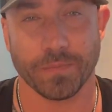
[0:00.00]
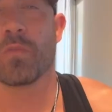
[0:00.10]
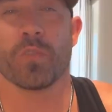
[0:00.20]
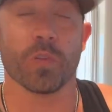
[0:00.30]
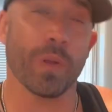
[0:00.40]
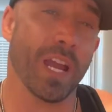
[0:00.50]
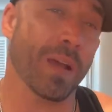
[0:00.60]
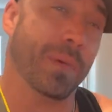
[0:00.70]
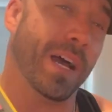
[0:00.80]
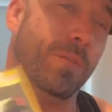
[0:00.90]
For the
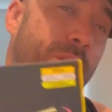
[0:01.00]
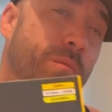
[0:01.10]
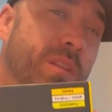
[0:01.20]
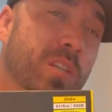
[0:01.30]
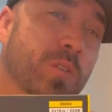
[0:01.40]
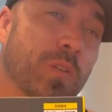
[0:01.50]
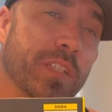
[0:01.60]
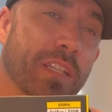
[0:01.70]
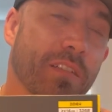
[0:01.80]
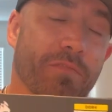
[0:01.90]
RAM, I went with the
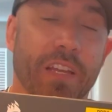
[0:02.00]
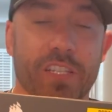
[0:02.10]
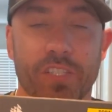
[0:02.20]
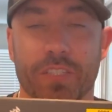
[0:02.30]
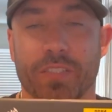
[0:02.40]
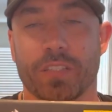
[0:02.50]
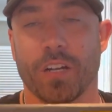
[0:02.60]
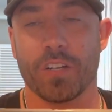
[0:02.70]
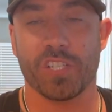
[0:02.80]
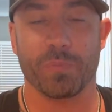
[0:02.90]
Corsair Vengeance
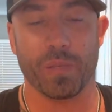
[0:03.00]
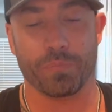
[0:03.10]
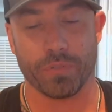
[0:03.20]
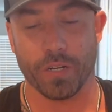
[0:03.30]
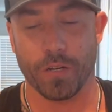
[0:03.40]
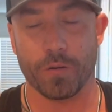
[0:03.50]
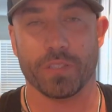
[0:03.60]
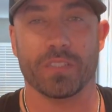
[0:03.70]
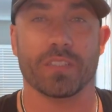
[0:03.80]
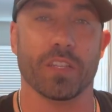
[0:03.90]
RGB Pro.
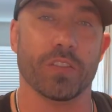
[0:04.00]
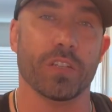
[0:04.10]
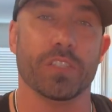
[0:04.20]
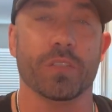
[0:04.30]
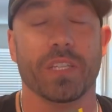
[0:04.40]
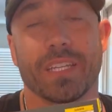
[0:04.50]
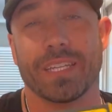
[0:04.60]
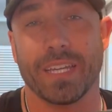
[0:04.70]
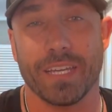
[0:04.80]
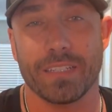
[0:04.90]
This is a 32 gig
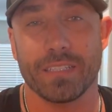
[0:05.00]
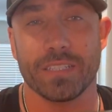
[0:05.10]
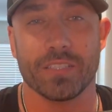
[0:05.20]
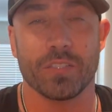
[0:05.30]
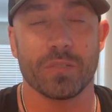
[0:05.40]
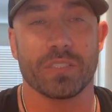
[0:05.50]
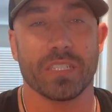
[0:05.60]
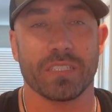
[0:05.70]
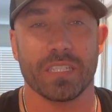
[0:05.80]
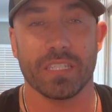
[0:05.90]
kit. It's two
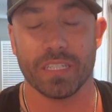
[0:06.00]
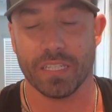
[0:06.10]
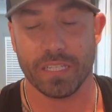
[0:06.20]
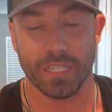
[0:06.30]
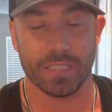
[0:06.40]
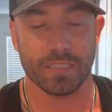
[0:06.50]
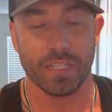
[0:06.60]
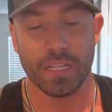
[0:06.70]
16 gig kits.